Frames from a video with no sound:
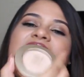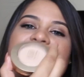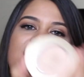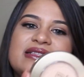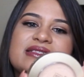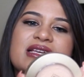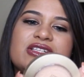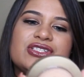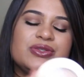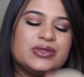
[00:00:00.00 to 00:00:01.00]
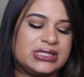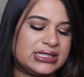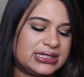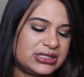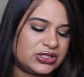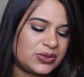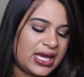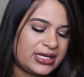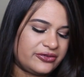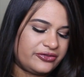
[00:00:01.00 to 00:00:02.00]
And I just use this to
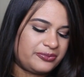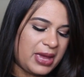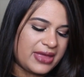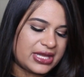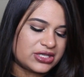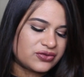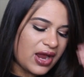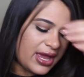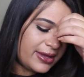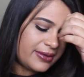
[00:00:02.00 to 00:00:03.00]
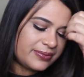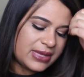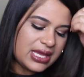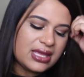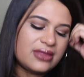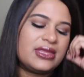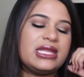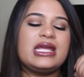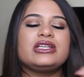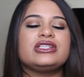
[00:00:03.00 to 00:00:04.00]
kind of pat that dry.
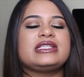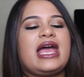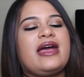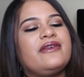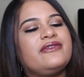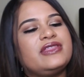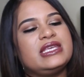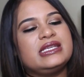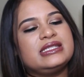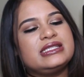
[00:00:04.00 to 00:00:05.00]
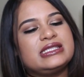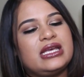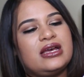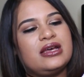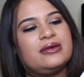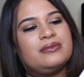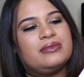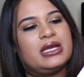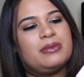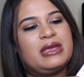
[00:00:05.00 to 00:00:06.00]
Then I just have this
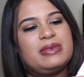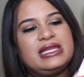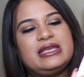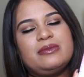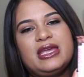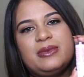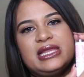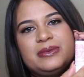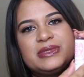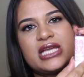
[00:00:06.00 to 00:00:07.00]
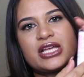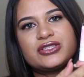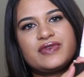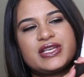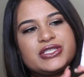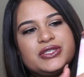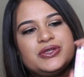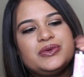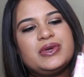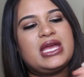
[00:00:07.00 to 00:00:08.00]
Maybelline Baby Lips Dr.
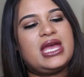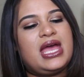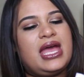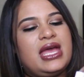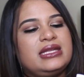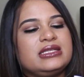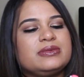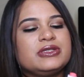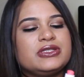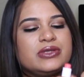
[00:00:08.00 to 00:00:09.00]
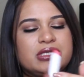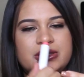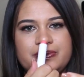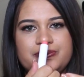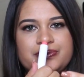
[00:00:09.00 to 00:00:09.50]
Rescue, and it smells so good.